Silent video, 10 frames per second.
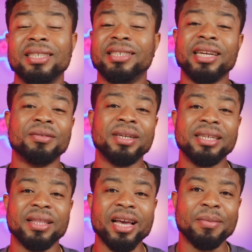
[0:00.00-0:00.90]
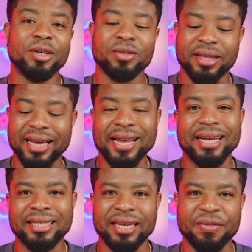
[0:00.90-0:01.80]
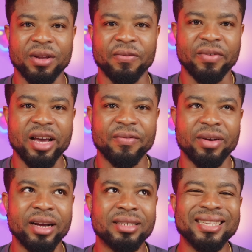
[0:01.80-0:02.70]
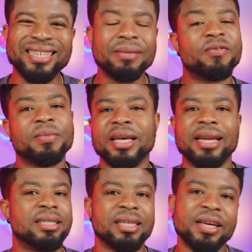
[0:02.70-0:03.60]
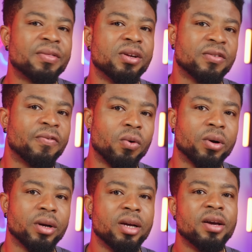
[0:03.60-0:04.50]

Generally, the cameras on the Galaxy A35 earn a lead from the Galaxy A34.